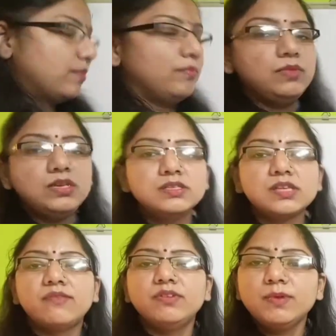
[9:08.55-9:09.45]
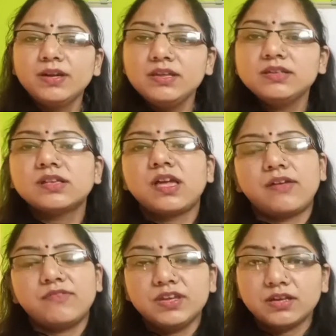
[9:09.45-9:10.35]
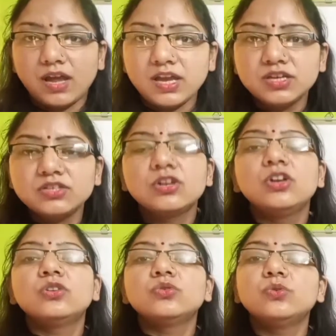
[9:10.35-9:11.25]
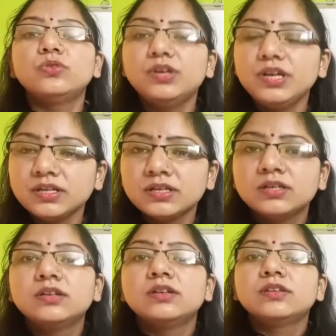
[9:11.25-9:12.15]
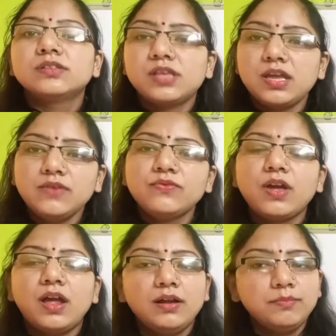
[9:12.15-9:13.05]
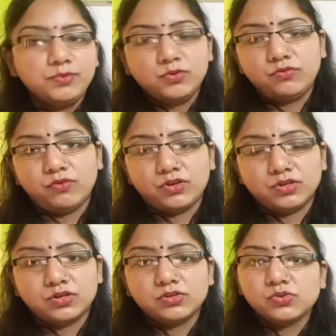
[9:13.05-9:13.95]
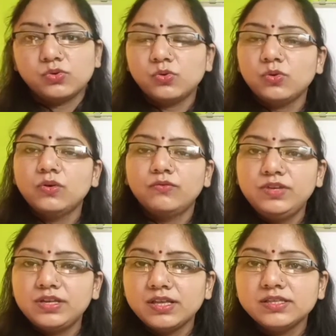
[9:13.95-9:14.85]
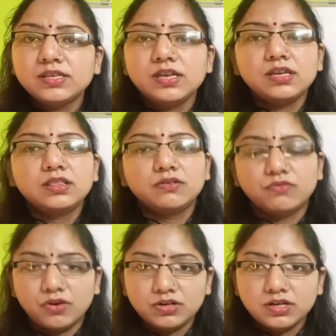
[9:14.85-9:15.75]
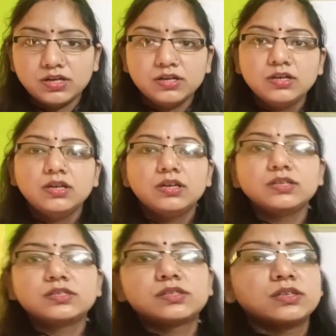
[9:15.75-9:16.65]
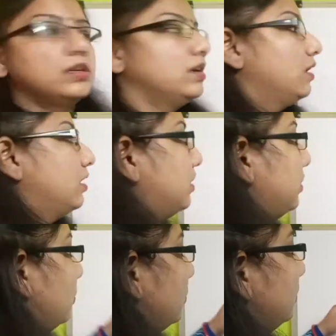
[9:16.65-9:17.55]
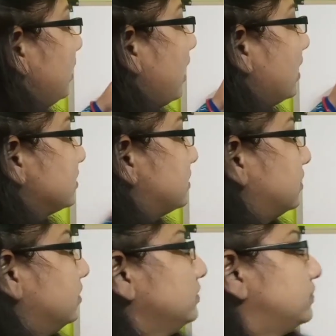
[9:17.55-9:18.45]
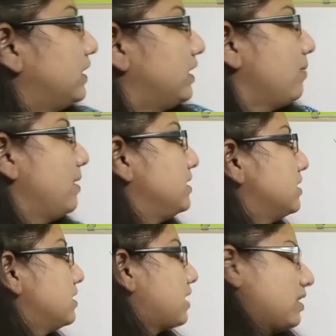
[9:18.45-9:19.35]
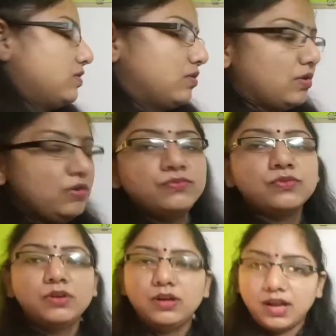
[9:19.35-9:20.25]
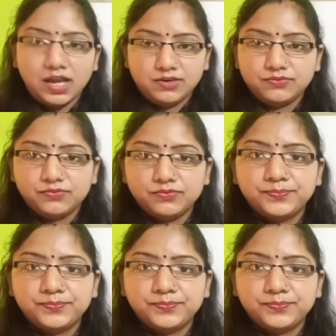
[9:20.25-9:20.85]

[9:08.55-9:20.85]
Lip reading: Means everybody is having right to drink safe and pure water. So we can say the water is known as the fundamental right of life.